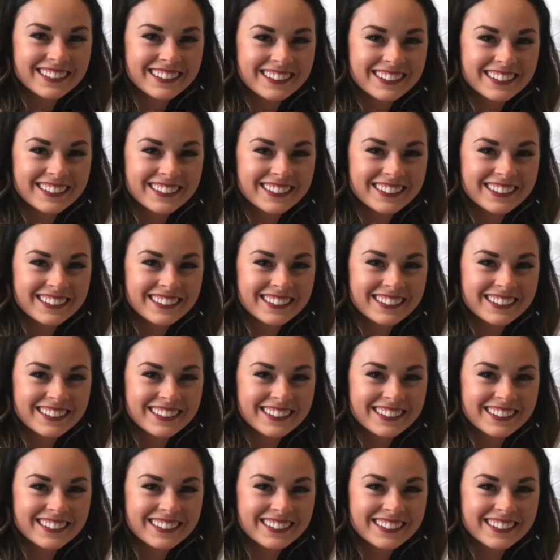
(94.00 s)

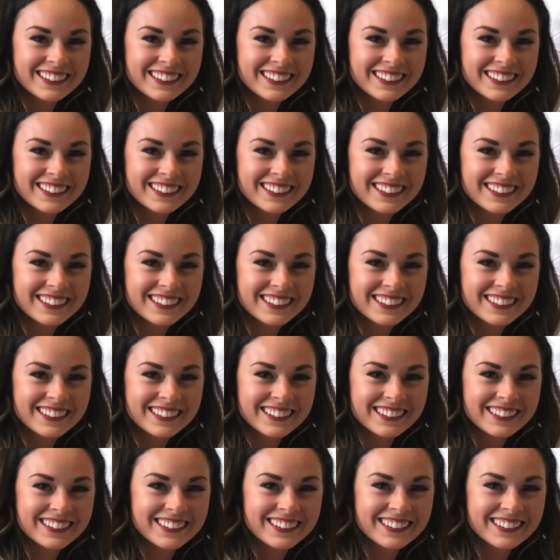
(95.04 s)
[no speech]